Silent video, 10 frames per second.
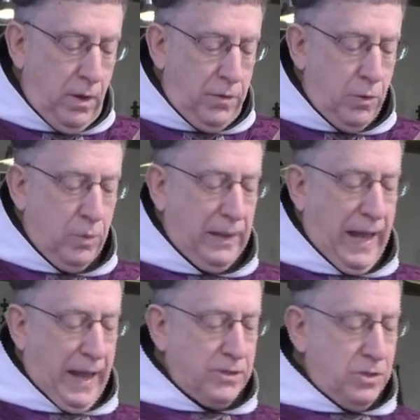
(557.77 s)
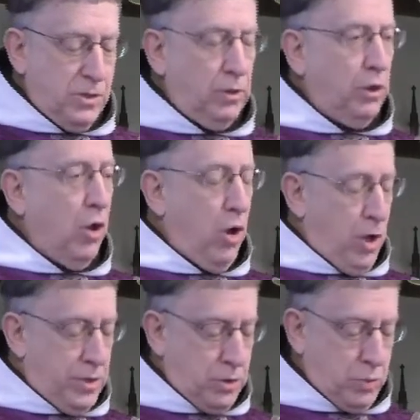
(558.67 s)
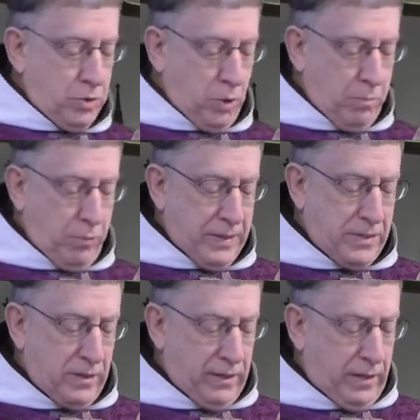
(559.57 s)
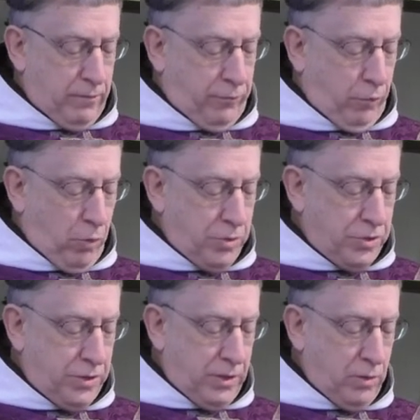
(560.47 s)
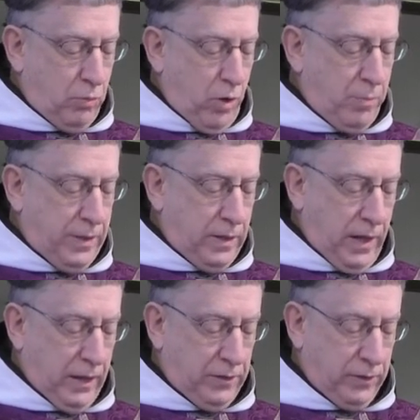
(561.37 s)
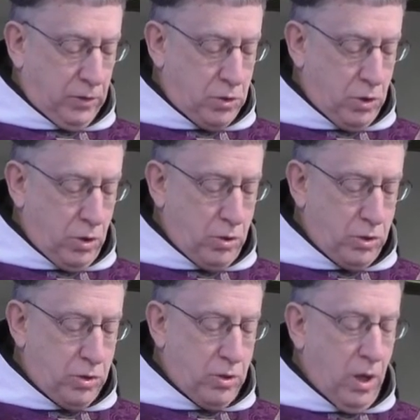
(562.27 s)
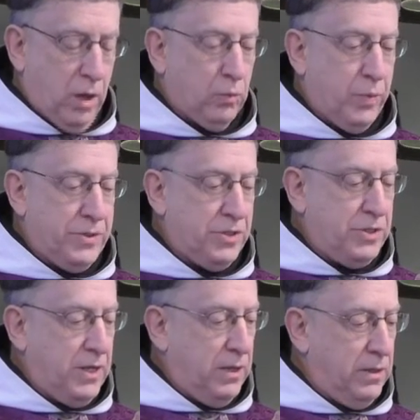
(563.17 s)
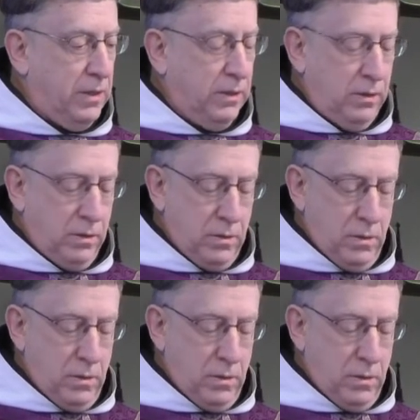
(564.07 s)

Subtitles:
The relaxed laws which are presently in force in the Roman Catholic Church, notwithstanding,